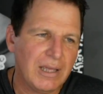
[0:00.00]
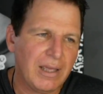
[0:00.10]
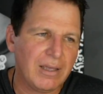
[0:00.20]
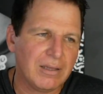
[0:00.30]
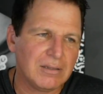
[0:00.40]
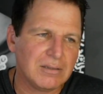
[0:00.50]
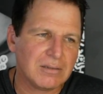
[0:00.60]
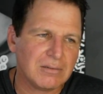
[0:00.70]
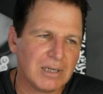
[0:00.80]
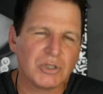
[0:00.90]
And
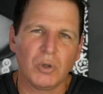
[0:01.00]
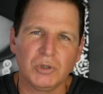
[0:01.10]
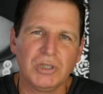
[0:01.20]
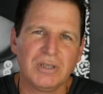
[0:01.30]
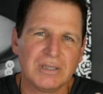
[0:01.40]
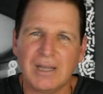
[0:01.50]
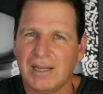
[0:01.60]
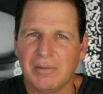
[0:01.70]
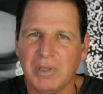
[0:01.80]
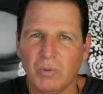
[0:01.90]
I told you at the
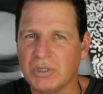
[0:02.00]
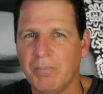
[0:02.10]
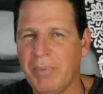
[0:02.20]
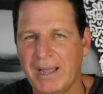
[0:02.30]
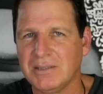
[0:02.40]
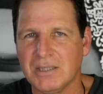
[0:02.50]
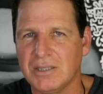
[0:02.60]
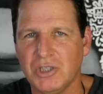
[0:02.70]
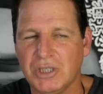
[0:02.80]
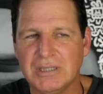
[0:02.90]
time, it was a bad
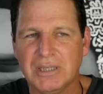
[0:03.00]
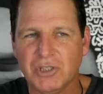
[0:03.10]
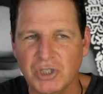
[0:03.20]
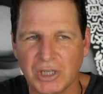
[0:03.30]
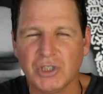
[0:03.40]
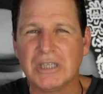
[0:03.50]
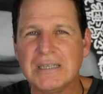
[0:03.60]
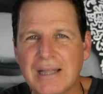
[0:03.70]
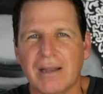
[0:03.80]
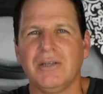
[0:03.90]
decision. The judge
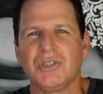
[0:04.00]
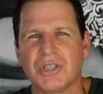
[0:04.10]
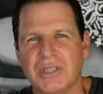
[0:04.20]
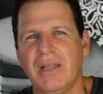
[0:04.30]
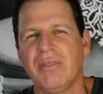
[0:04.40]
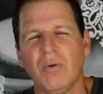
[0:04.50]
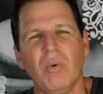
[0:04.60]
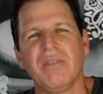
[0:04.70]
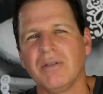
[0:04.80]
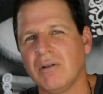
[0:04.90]
did not understand the
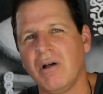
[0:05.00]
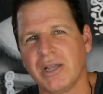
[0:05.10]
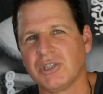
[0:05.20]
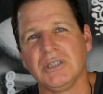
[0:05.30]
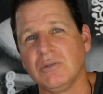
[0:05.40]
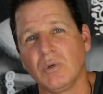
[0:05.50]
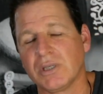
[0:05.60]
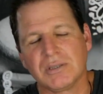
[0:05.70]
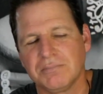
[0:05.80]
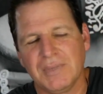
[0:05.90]
way the law actually
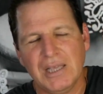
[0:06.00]
works.